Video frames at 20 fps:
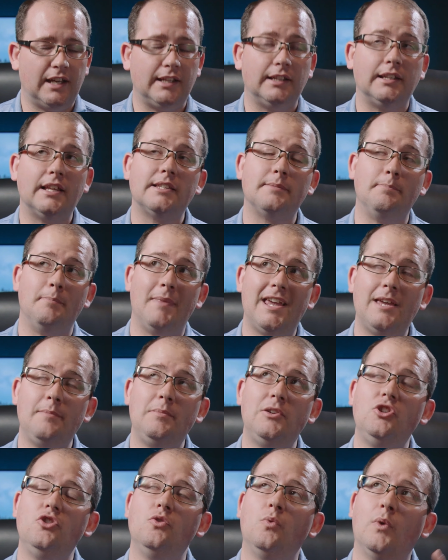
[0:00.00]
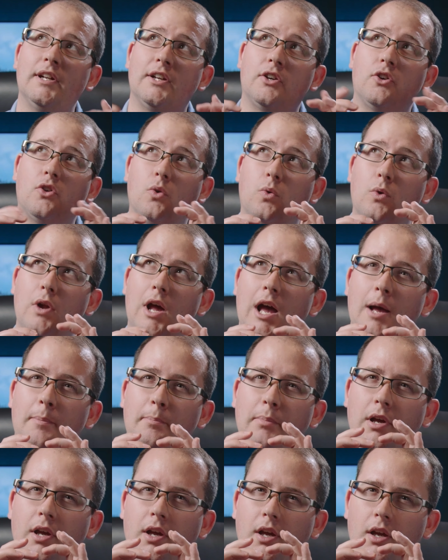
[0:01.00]
unless maybe you want to
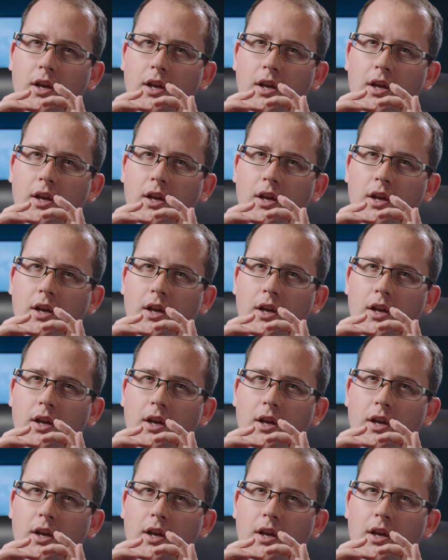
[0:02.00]
crop